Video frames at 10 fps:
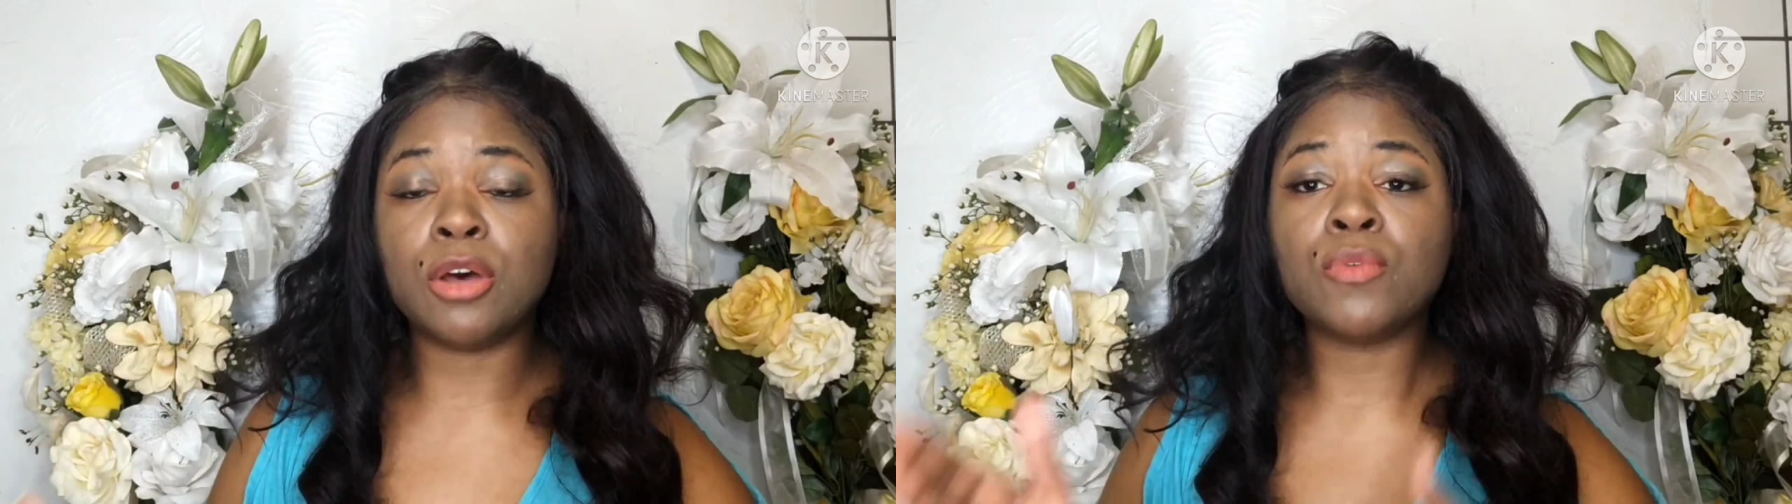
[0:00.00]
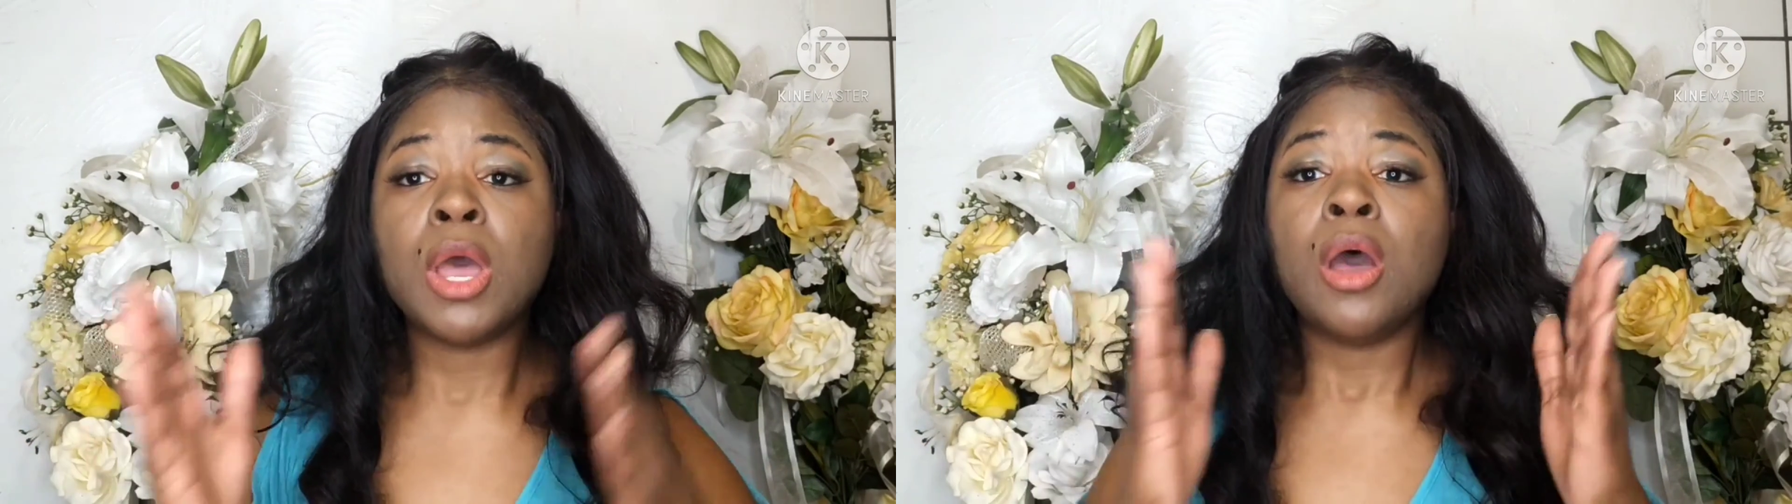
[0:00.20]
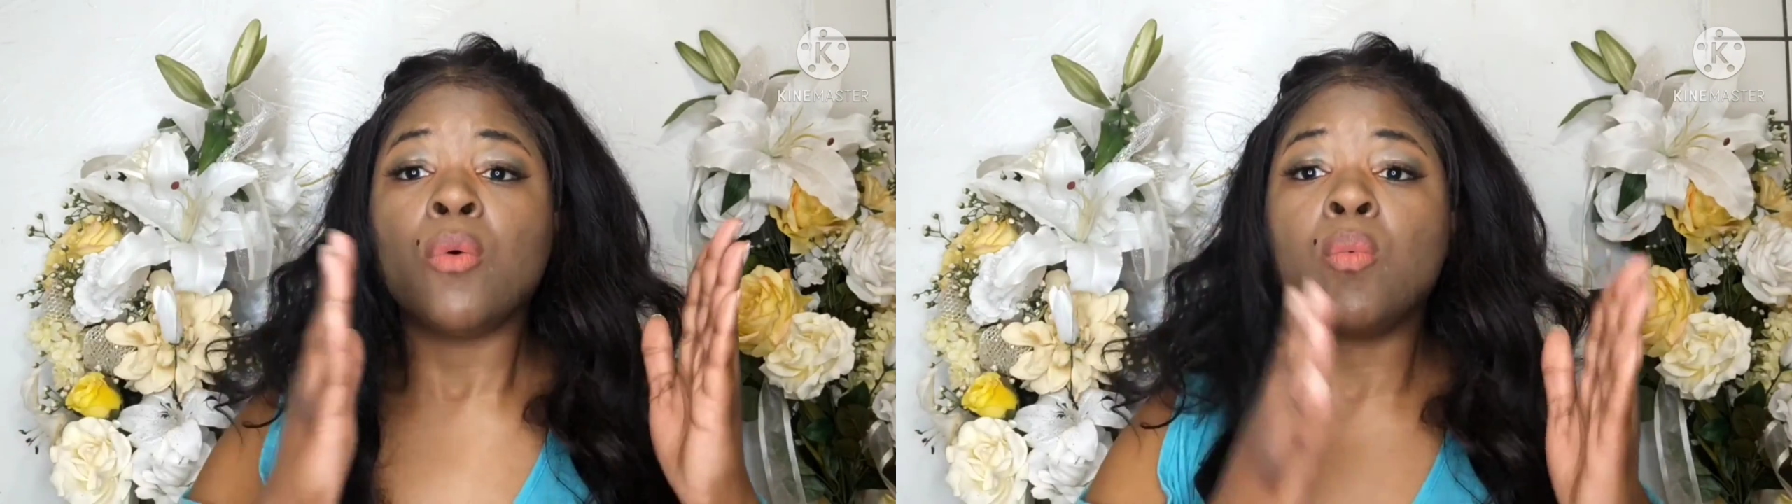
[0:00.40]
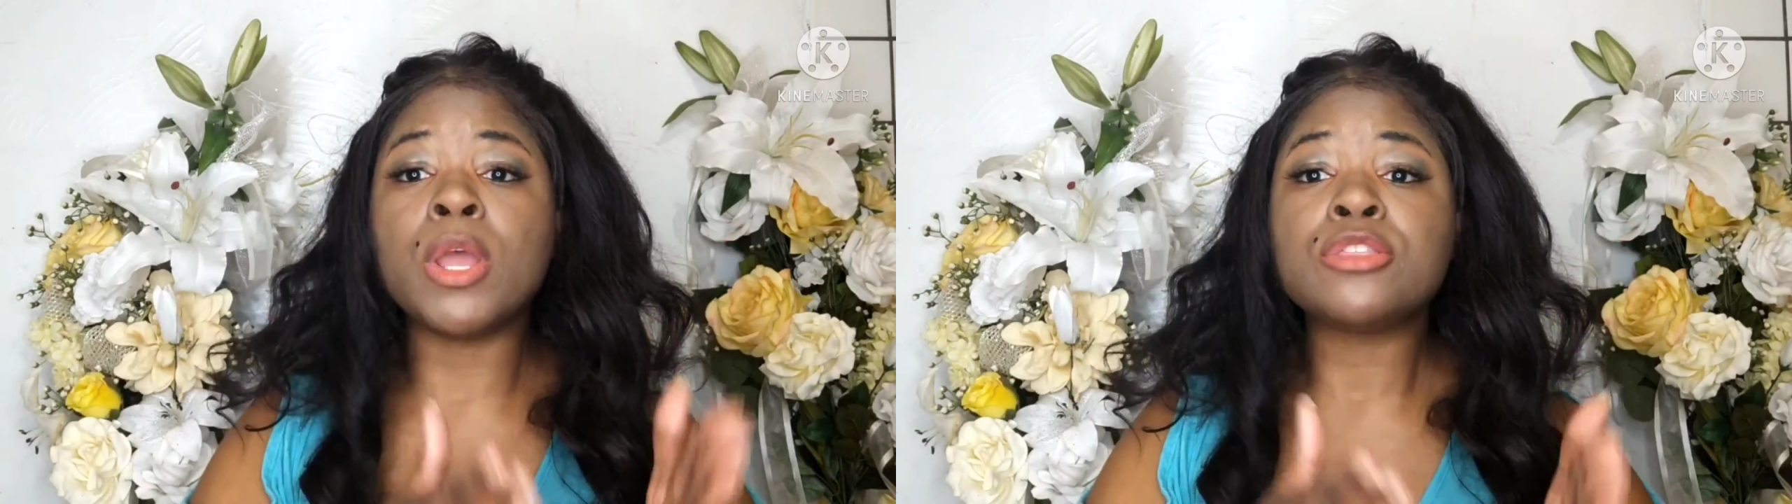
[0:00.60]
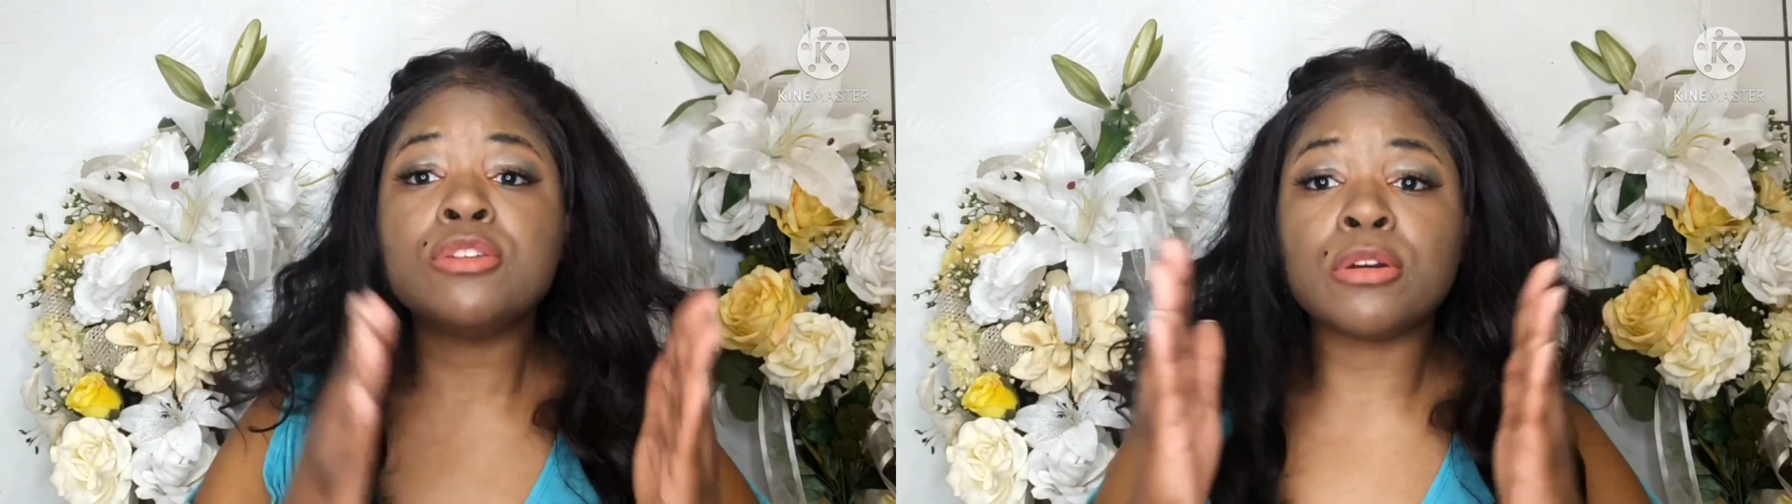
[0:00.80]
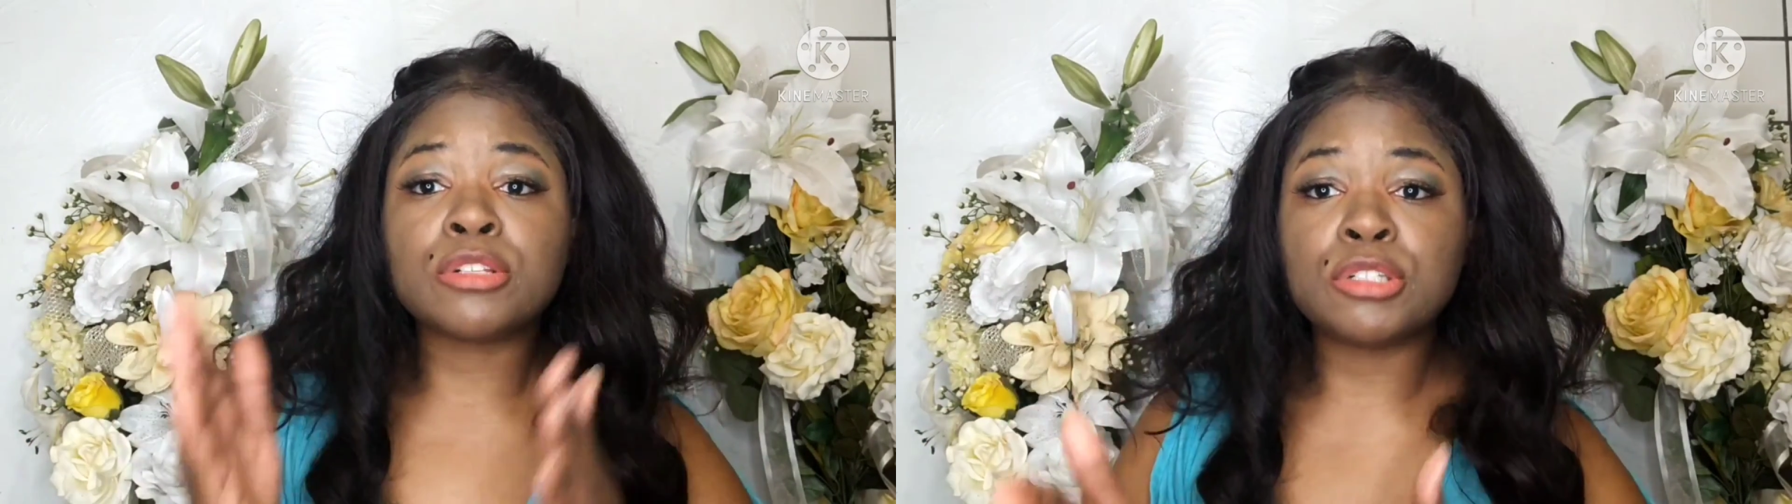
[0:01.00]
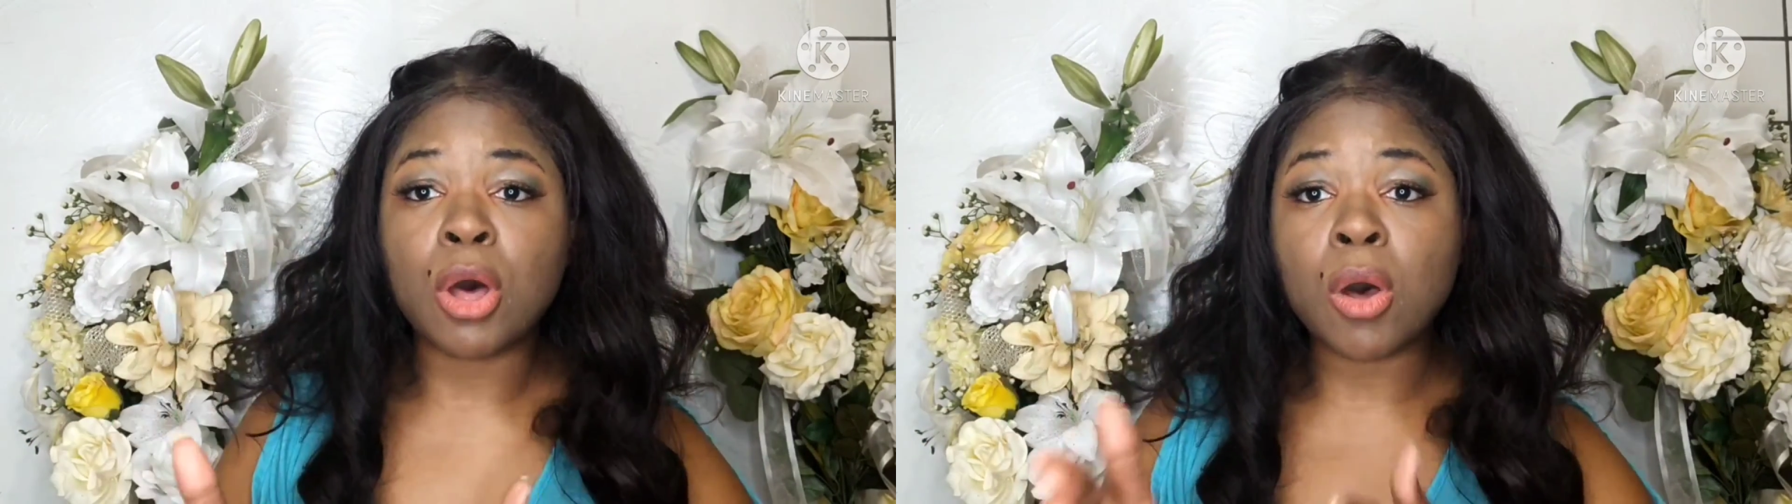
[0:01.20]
with your soul,